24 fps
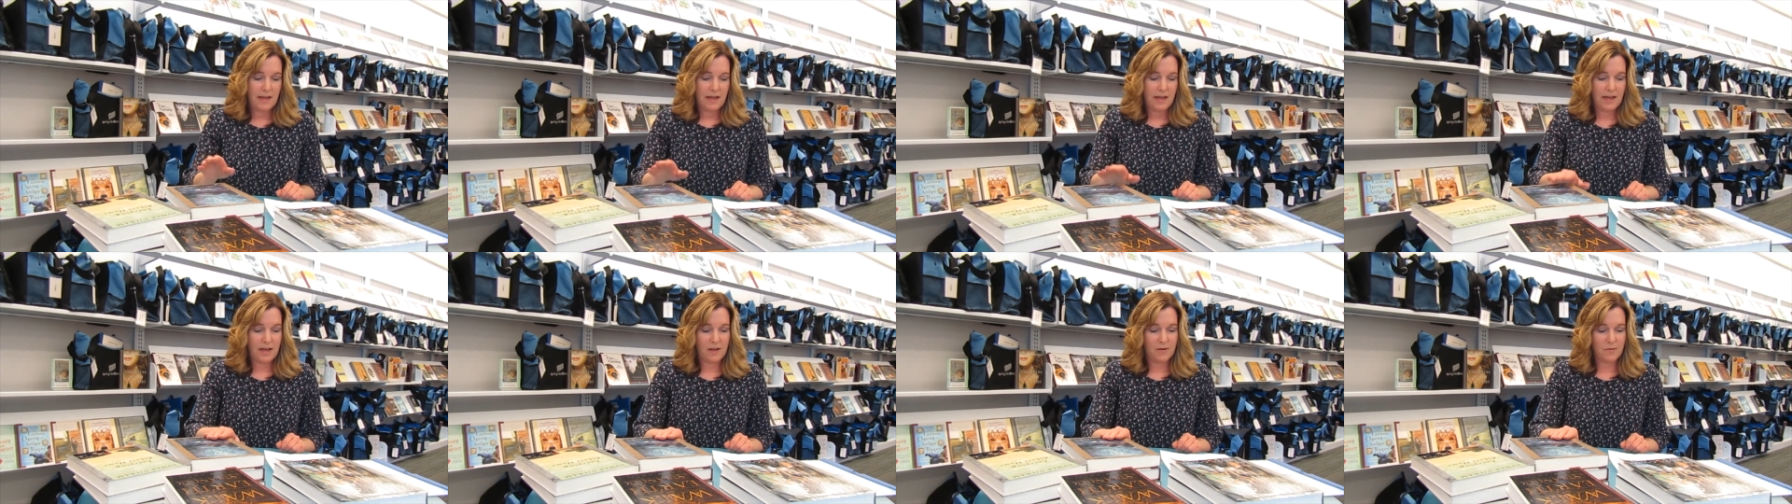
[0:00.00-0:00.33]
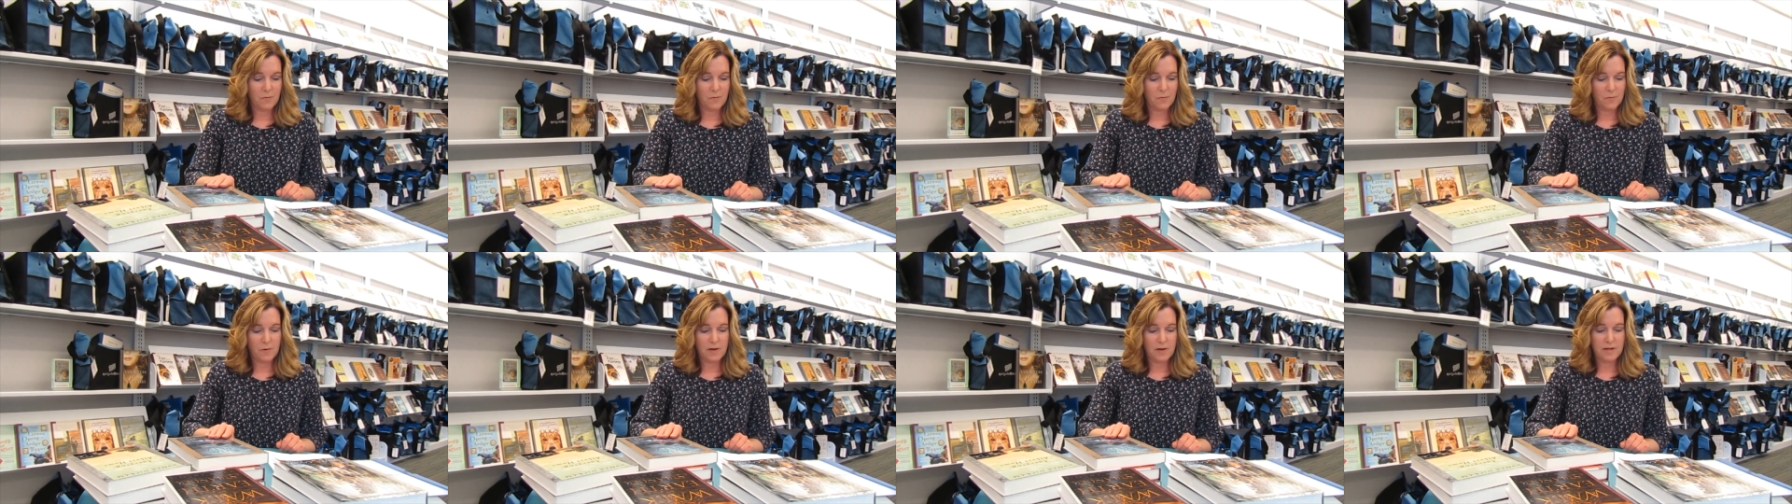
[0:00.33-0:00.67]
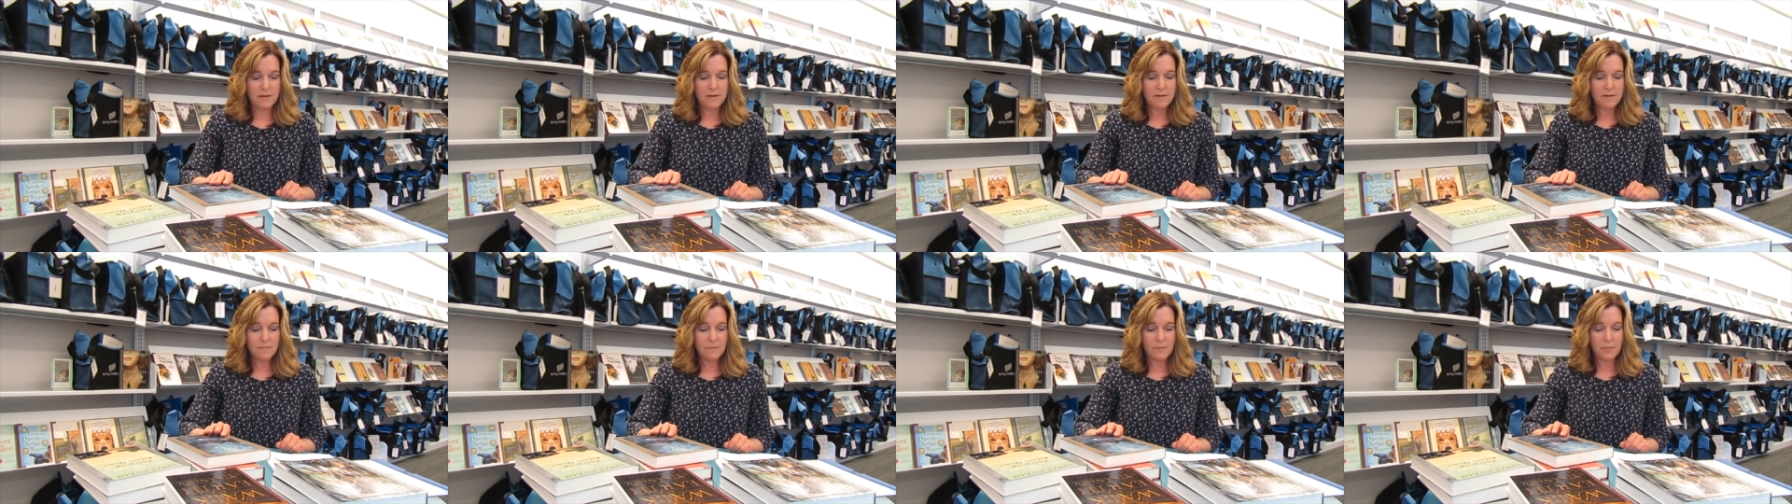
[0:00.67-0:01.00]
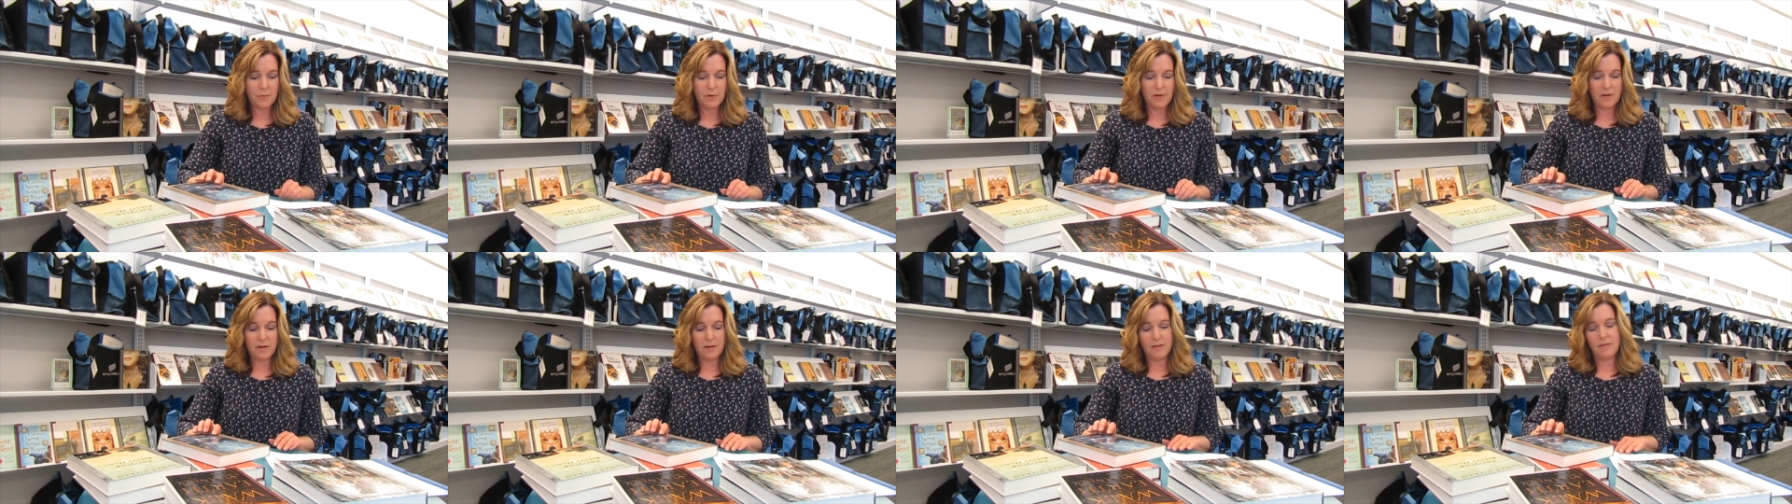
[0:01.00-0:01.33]
And one
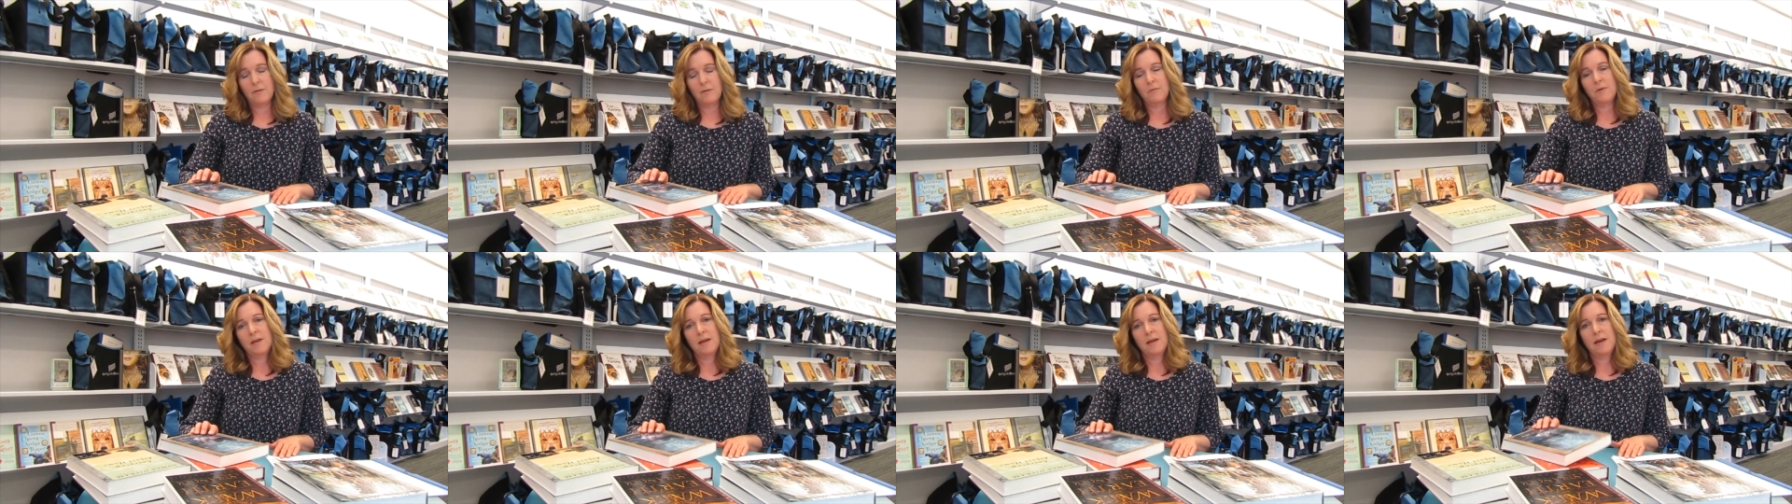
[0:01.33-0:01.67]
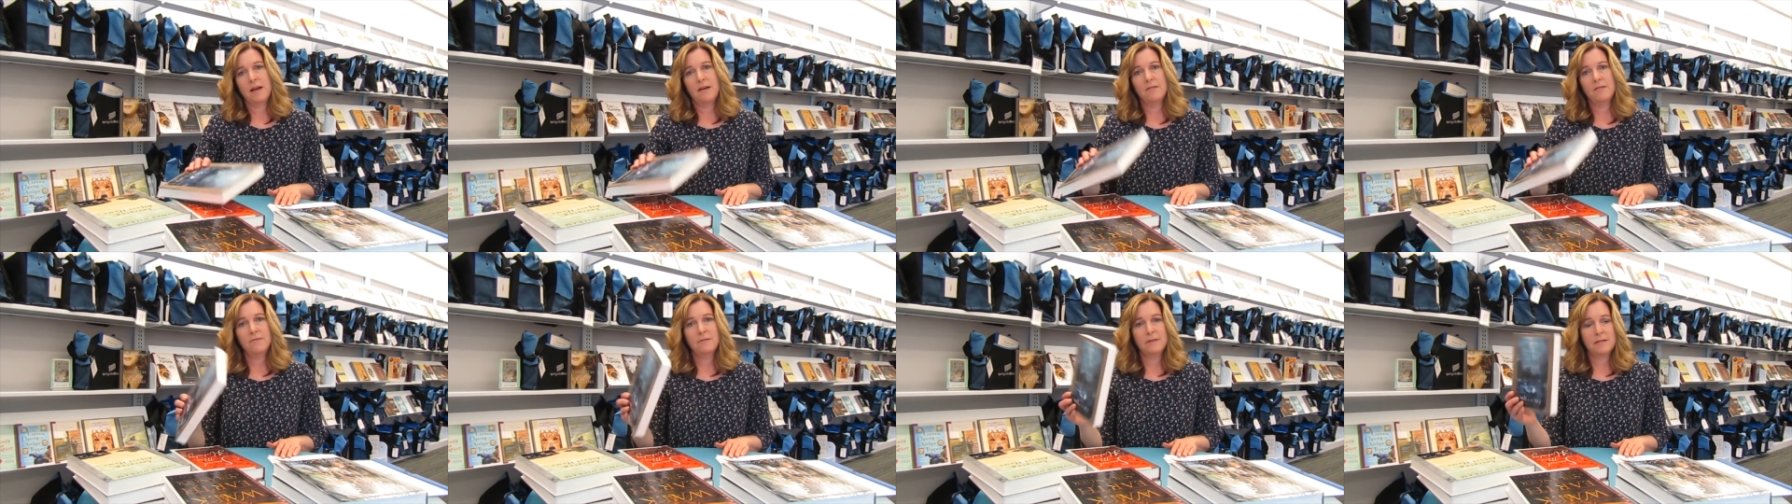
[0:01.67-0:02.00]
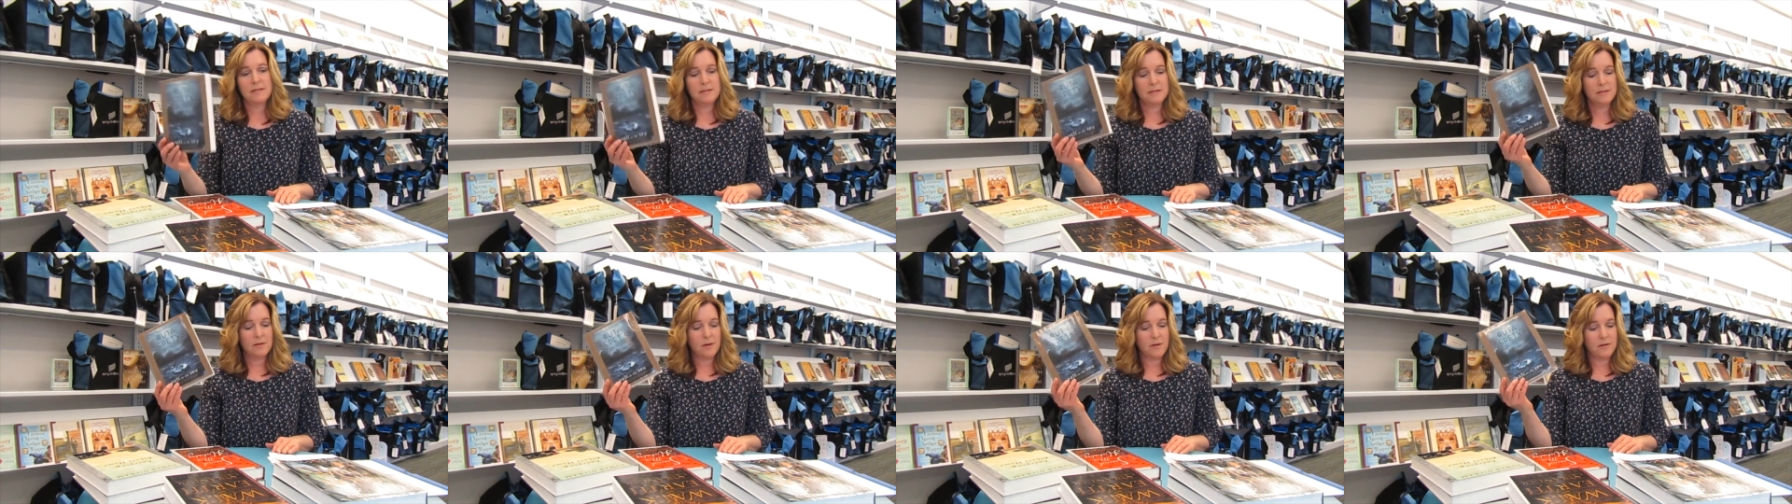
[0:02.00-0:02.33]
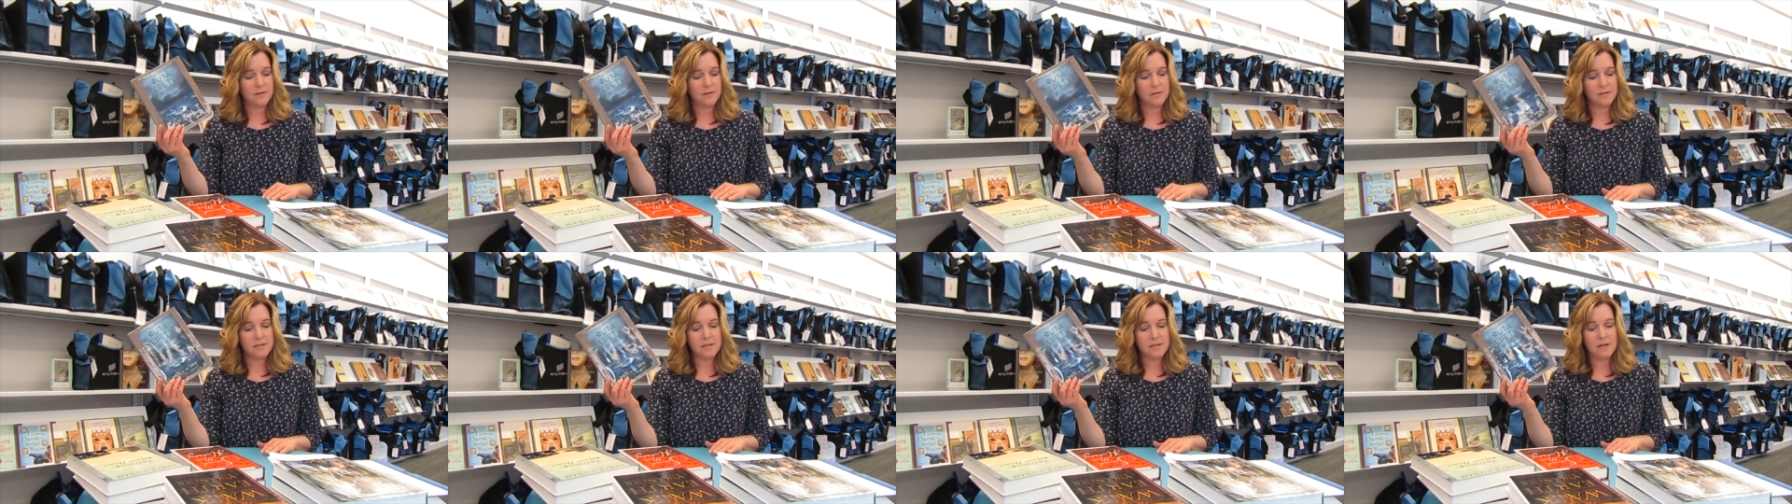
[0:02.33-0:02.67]
book that we have is
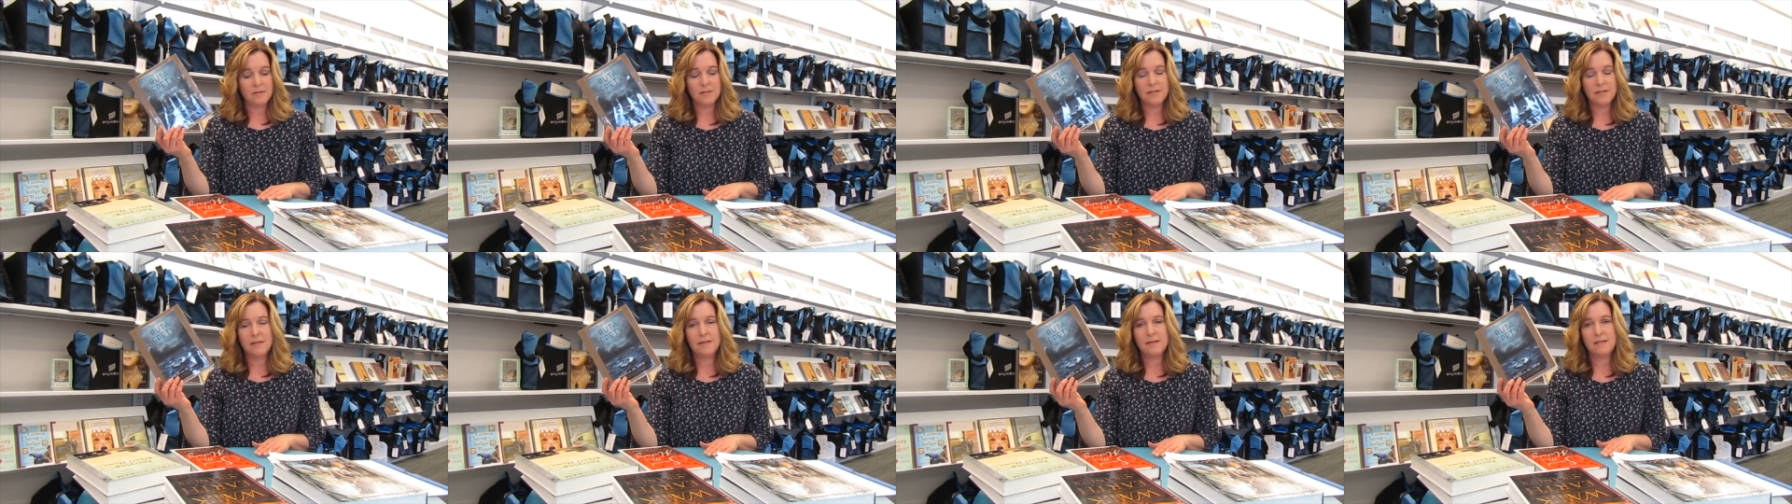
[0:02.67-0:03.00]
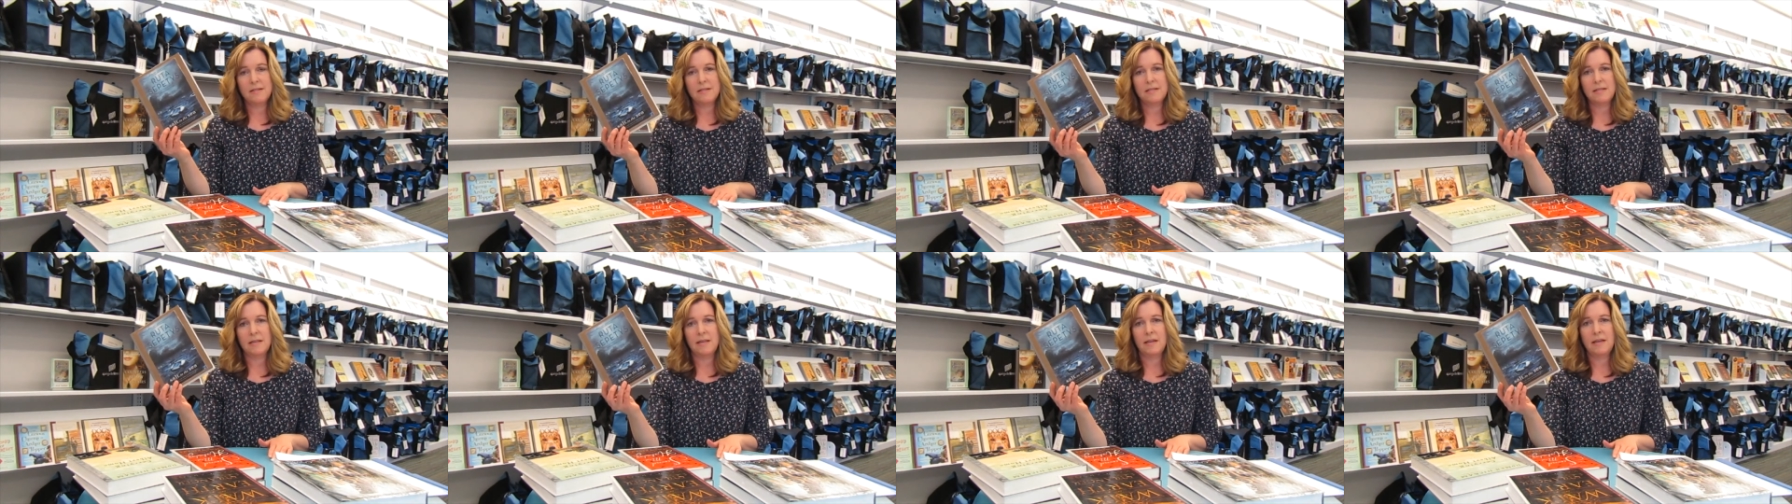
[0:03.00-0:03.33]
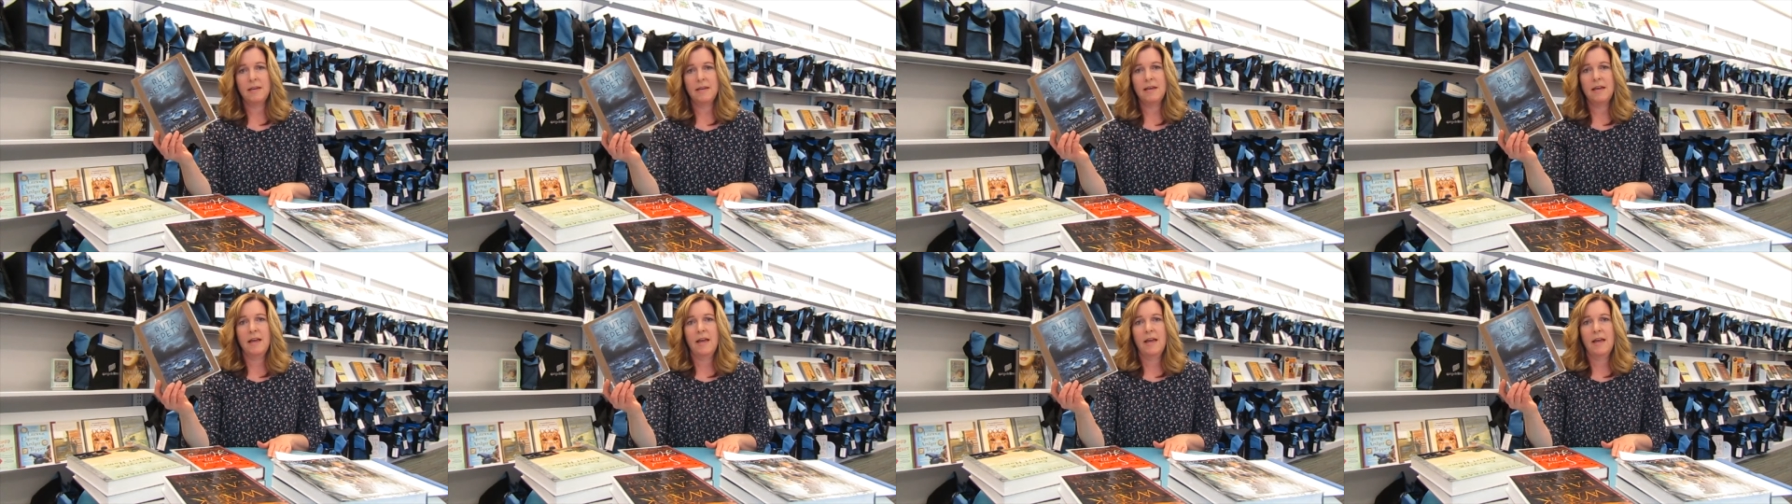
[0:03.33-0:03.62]
called Salt to the Sea.